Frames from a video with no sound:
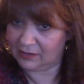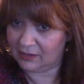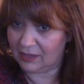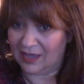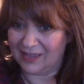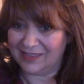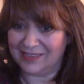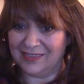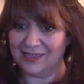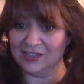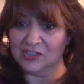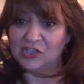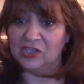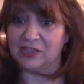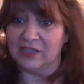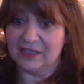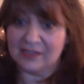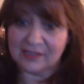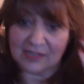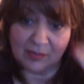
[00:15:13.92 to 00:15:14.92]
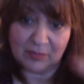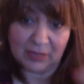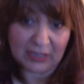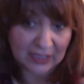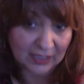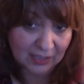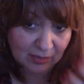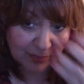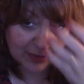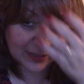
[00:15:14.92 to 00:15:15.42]
I think she thinks I'm a
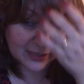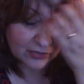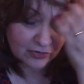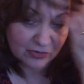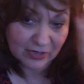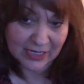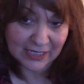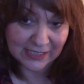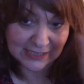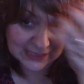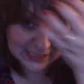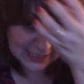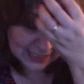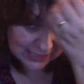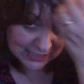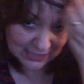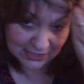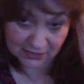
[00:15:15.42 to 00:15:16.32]
little bit crazy.